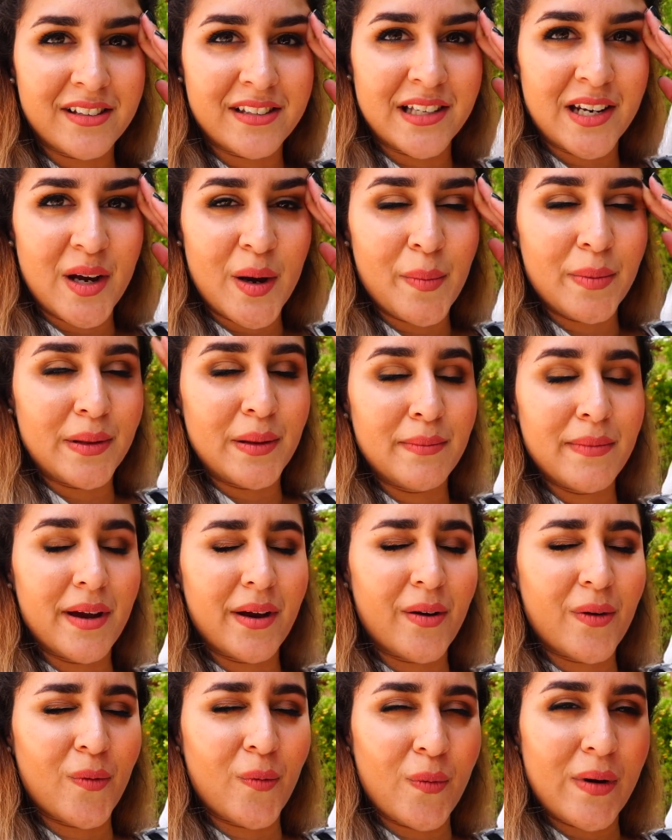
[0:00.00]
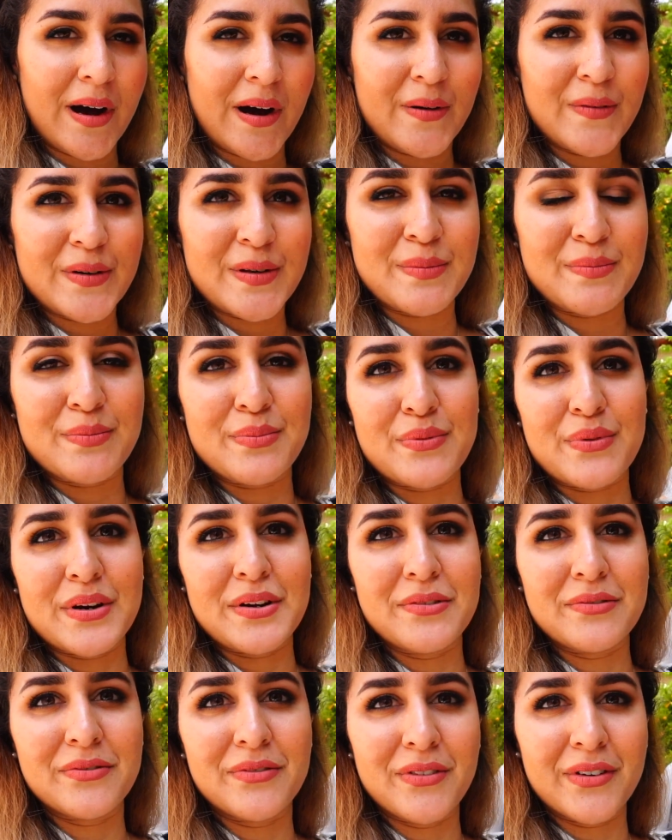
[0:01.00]
looked it up, and I'm like, wow, what a
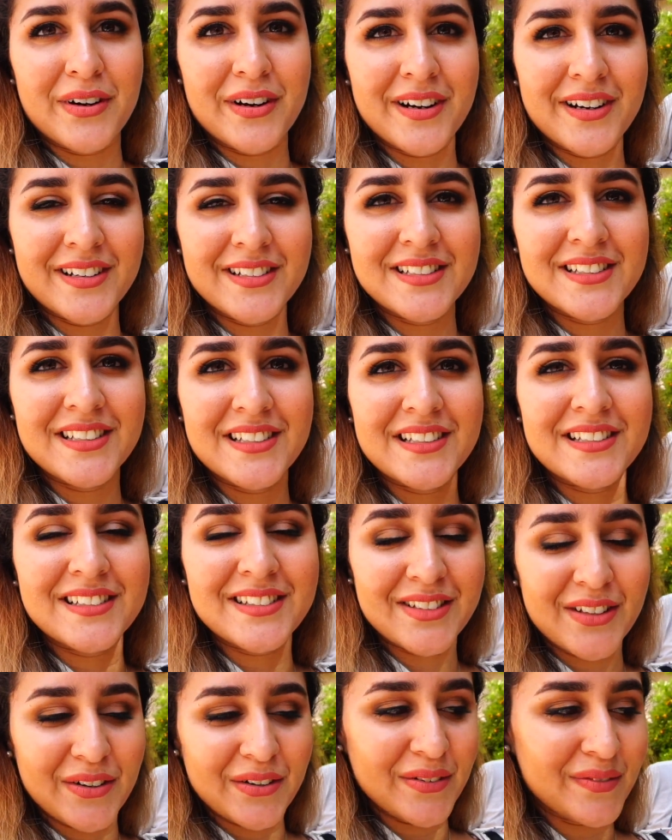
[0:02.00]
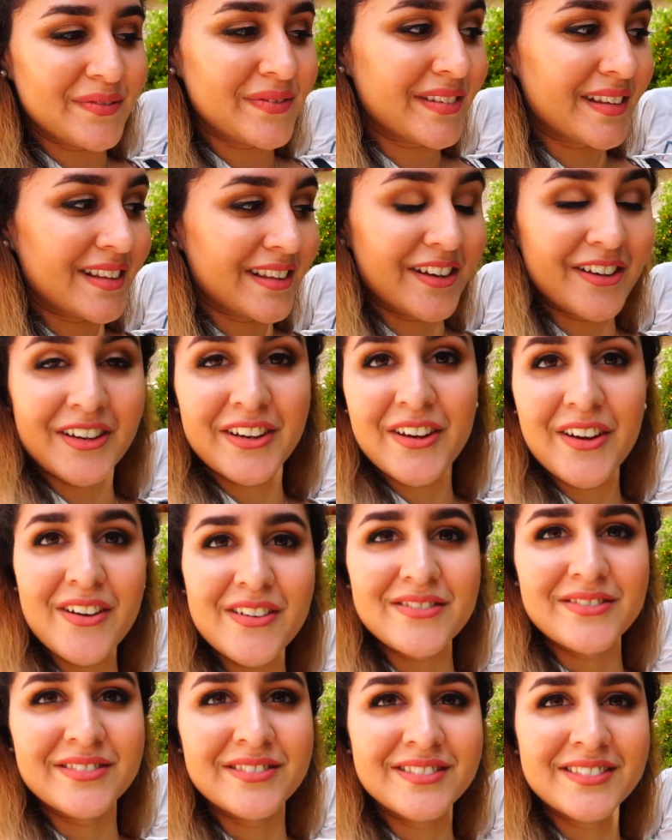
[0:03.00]
brain fart. So there you
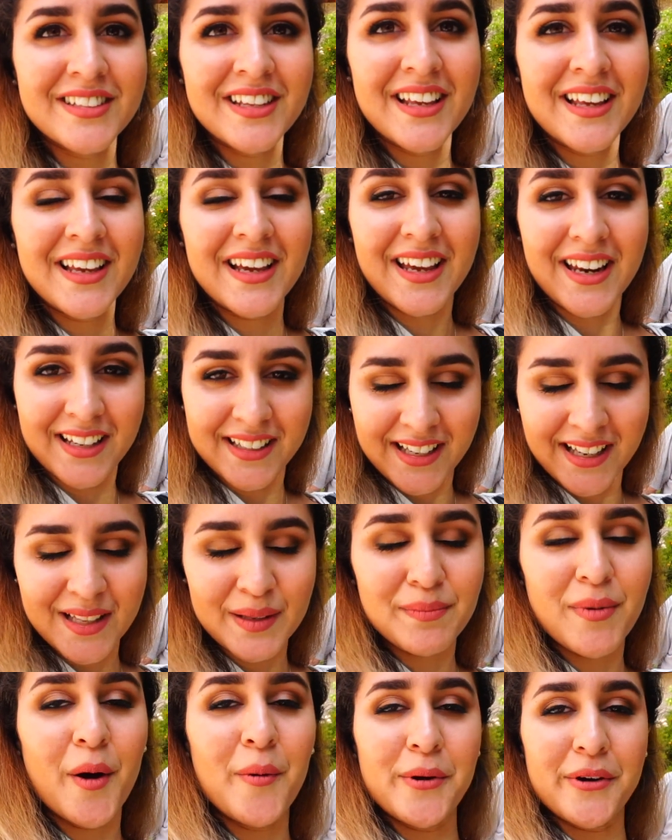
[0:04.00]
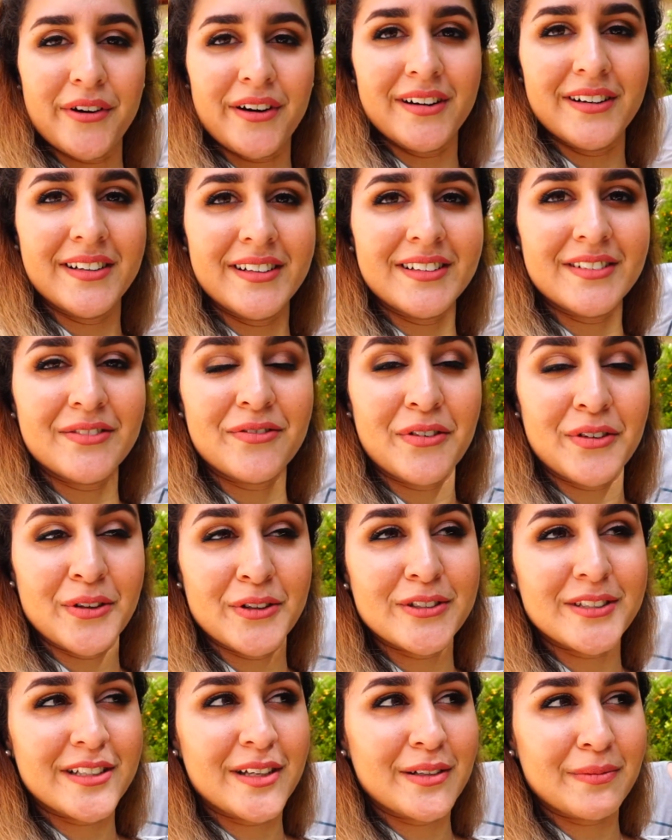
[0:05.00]
go. I'm not a pomegranate. For
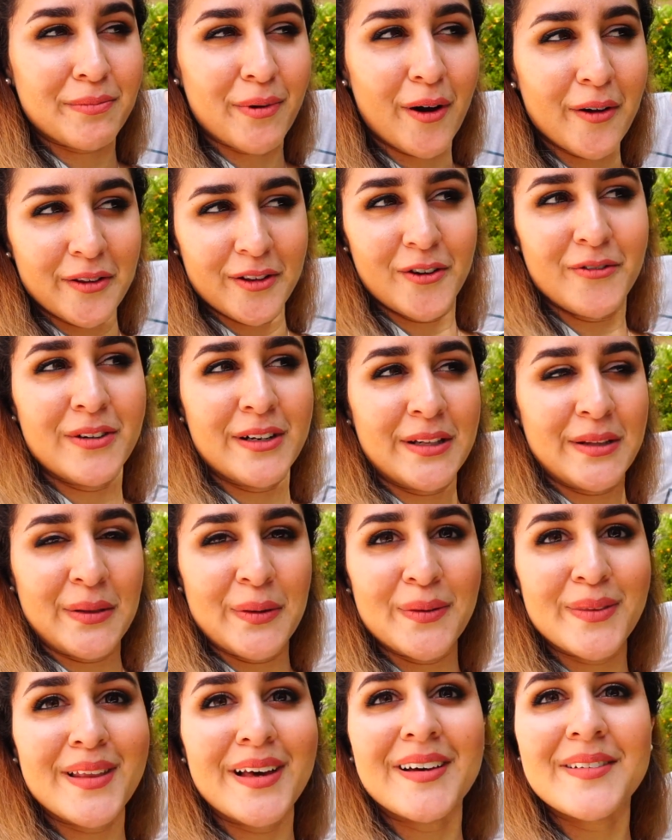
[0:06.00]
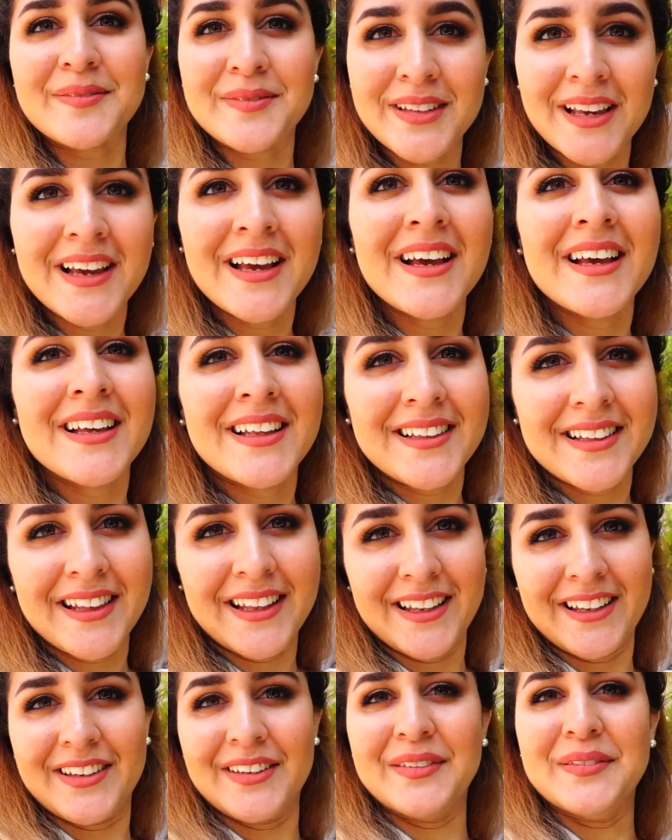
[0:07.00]
those that probably already knew that,
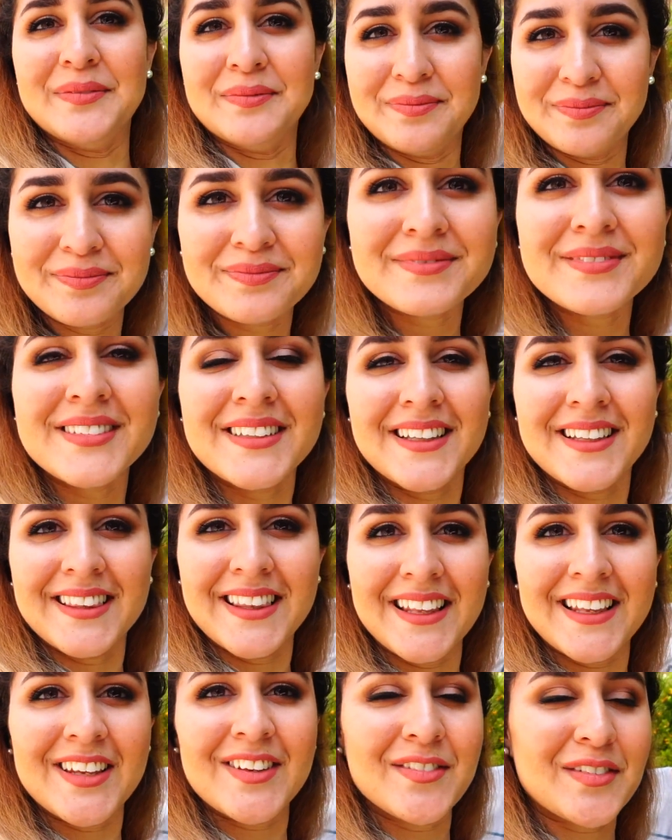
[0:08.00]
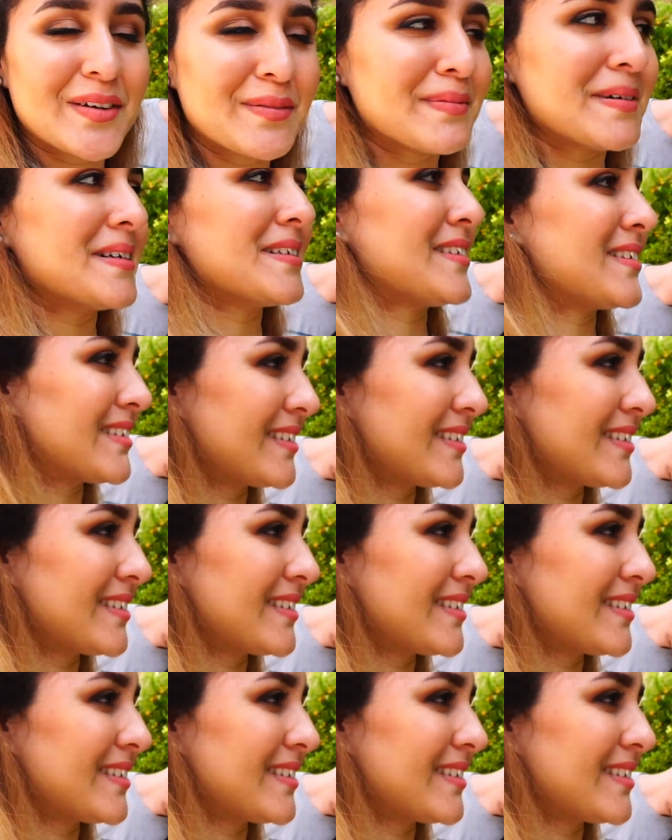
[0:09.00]
thank you. Thank you very much.